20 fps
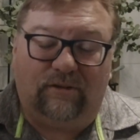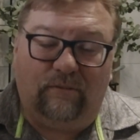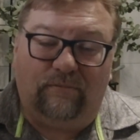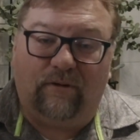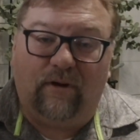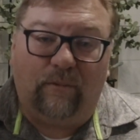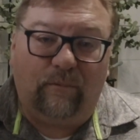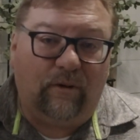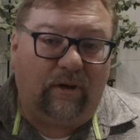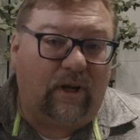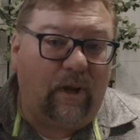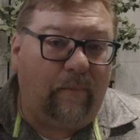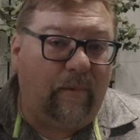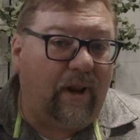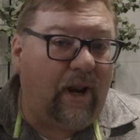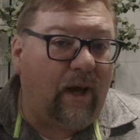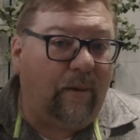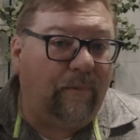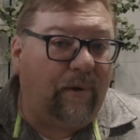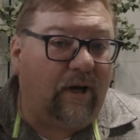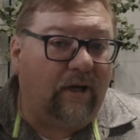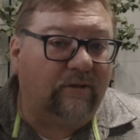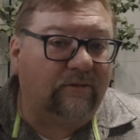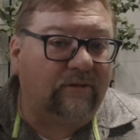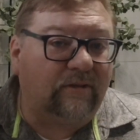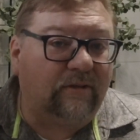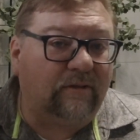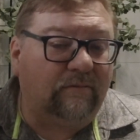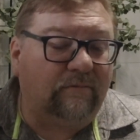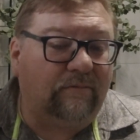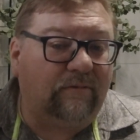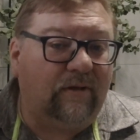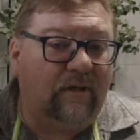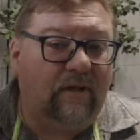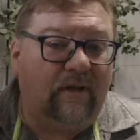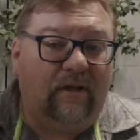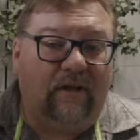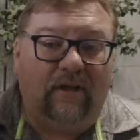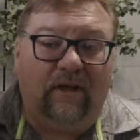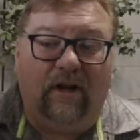far we're coming out positive.
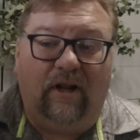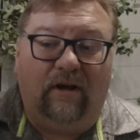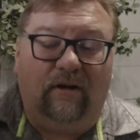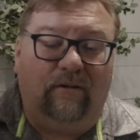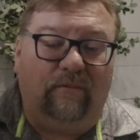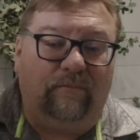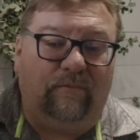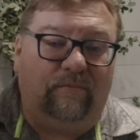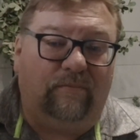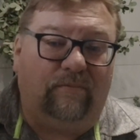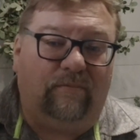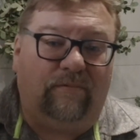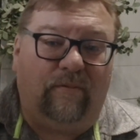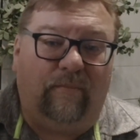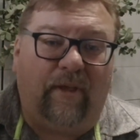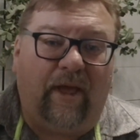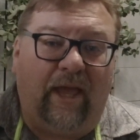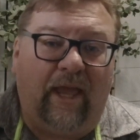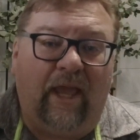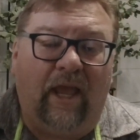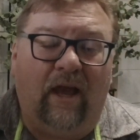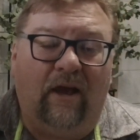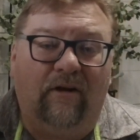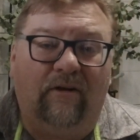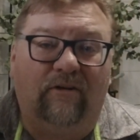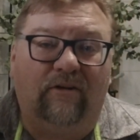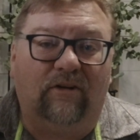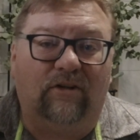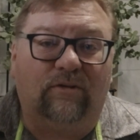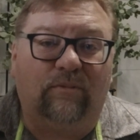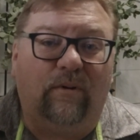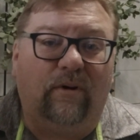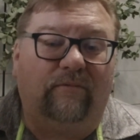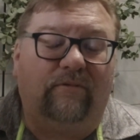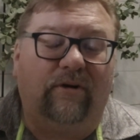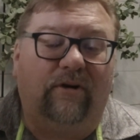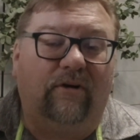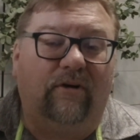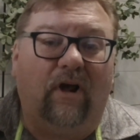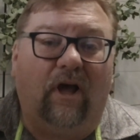You know, from that $800 to
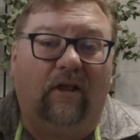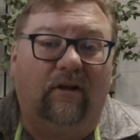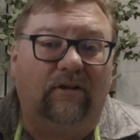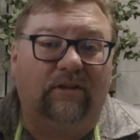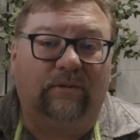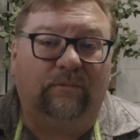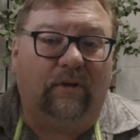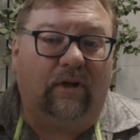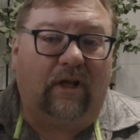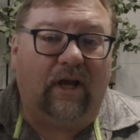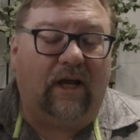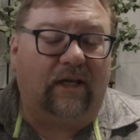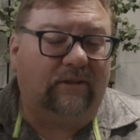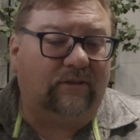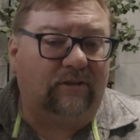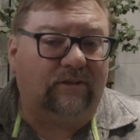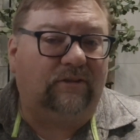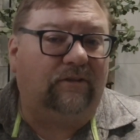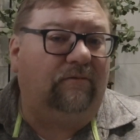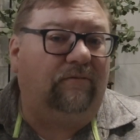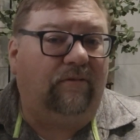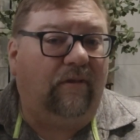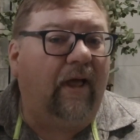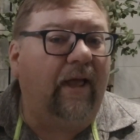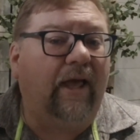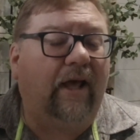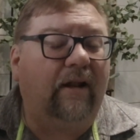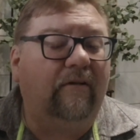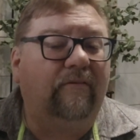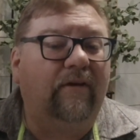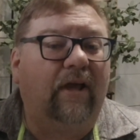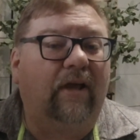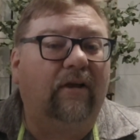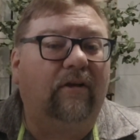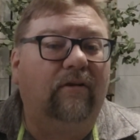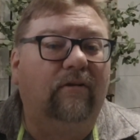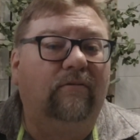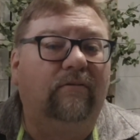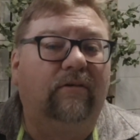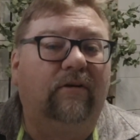$1,200 it would cost us to fly out of
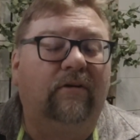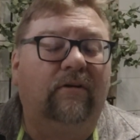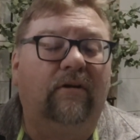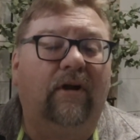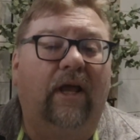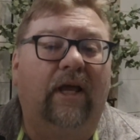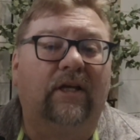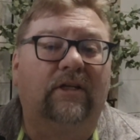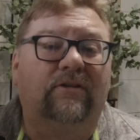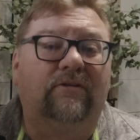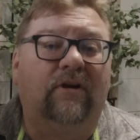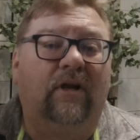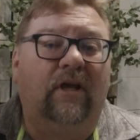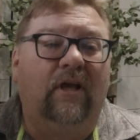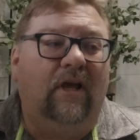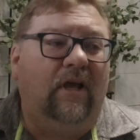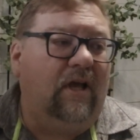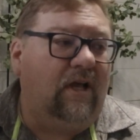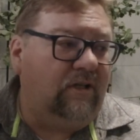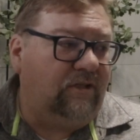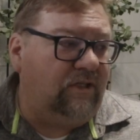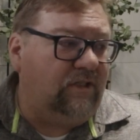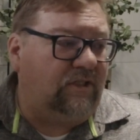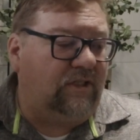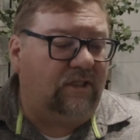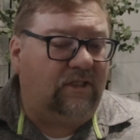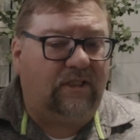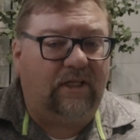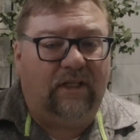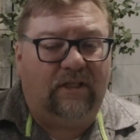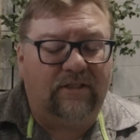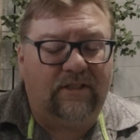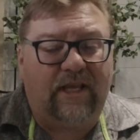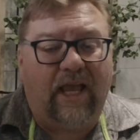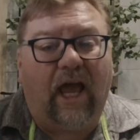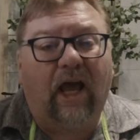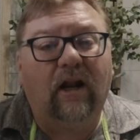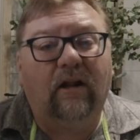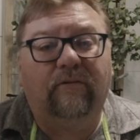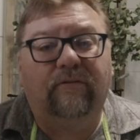Vancouver extra just to sit in
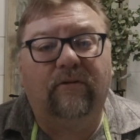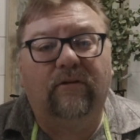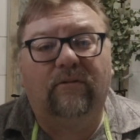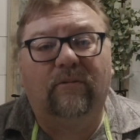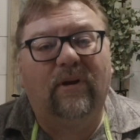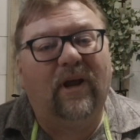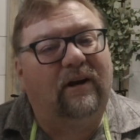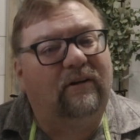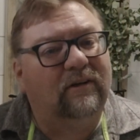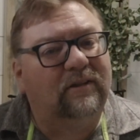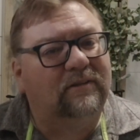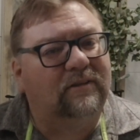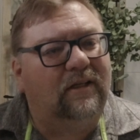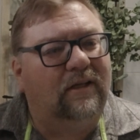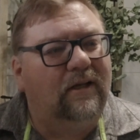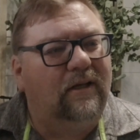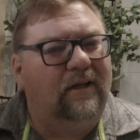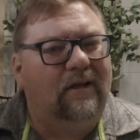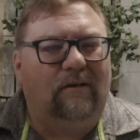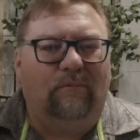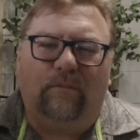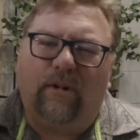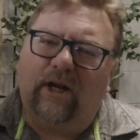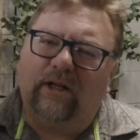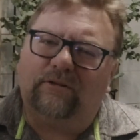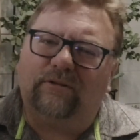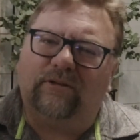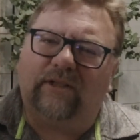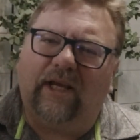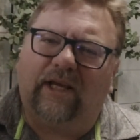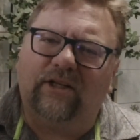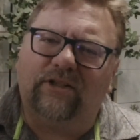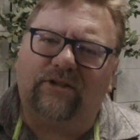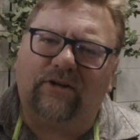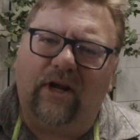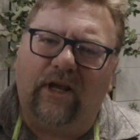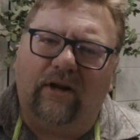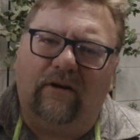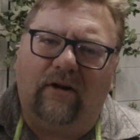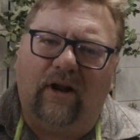Seattle for 3 hours. Might as well take a
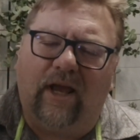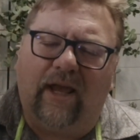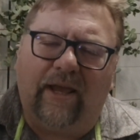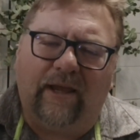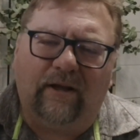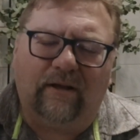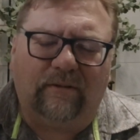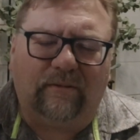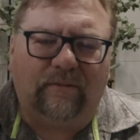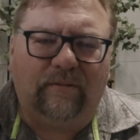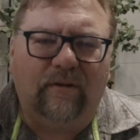train, right?